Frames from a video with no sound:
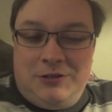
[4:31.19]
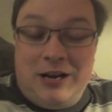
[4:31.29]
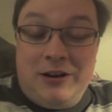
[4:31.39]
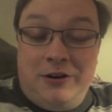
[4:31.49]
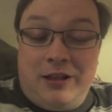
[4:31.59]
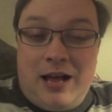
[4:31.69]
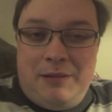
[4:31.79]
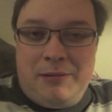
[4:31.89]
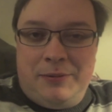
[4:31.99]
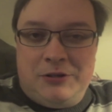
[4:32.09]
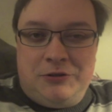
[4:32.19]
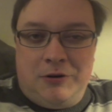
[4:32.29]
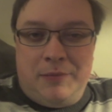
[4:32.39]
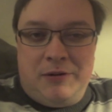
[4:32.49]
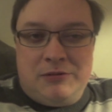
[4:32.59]
tried to go to the comic book
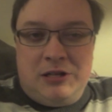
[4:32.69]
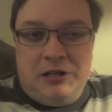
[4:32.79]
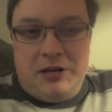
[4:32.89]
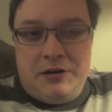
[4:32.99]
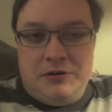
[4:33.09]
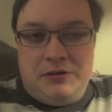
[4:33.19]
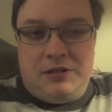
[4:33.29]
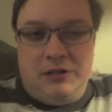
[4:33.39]
store, but it was closed.